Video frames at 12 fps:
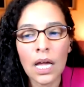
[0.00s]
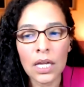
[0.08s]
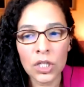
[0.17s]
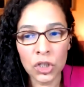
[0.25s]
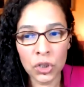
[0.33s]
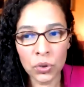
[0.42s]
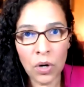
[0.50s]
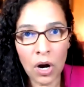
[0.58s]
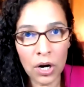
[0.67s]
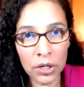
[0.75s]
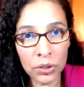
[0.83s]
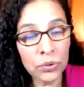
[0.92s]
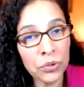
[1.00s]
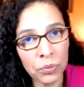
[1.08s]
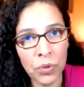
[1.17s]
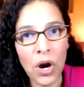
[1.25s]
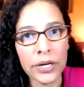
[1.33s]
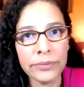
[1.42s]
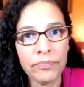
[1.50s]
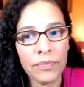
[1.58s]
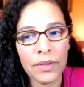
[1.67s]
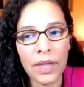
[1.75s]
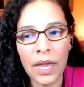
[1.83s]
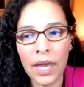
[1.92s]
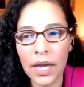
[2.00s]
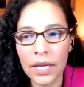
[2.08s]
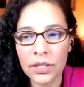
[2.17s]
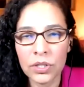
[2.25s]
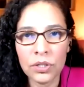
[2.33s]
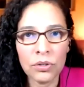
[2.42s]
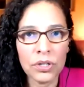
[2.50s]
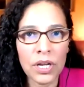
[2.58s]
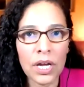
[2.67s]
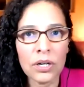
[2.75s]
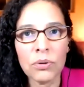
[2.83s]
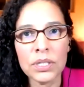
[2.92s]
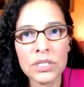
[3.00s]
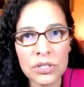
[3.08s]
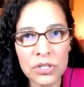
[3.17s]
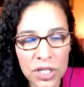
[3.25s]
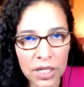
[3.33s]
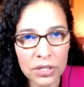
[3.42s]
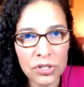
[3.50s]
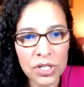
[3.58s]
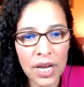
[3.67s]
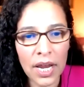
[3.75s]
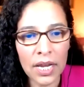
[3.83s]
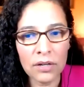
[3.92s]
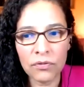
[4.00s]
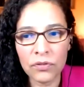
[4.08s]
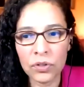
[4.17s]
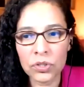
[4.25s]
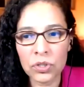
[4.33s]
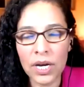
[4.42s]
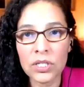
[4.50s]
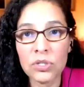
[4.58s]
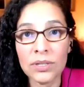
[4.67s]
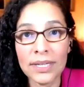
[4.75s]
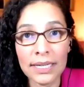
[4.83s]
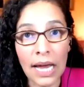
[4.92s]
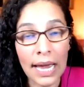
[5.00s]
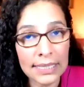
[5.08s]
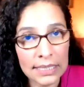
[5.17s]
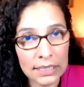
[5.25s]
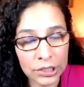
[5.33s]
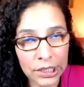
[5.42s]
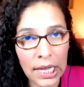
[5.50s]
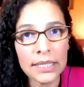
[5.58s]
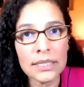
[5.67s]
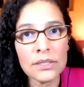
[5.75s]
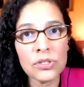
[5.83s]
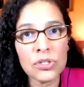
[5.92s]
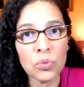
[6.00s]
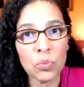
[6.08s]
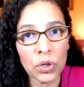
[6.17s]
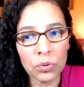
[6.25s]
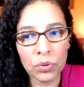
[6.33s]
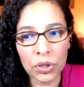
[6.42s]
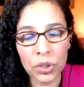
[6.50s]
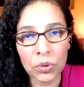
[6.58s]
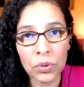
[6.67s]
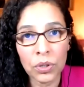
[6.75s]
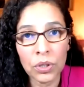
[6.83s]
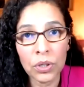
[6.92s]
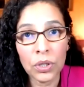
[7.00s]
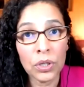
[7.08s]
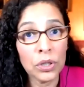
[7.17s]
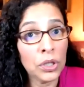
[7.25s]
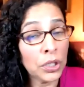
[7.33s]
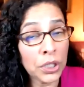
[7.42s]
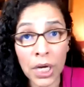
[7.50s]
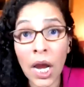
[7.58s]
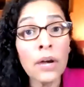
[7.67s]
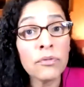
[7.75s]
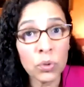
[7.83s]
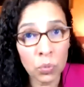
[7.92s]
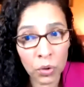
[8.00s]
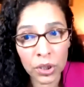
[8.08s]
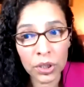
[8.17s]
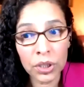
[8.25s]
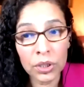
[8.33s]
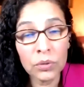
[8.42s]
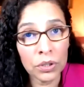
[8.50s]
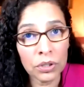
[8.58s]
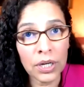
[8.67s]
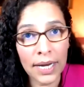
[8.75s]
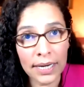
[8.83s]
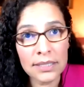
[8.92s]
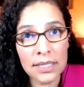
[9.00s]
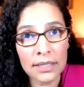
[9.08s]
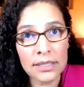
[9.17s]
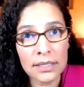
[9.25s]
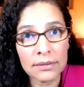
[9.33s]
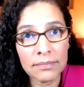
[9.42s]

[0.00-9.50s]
You are who you are and you're not going to change. And if you're trying to get ideal clients to work with you, they're gonna have to work with your accent.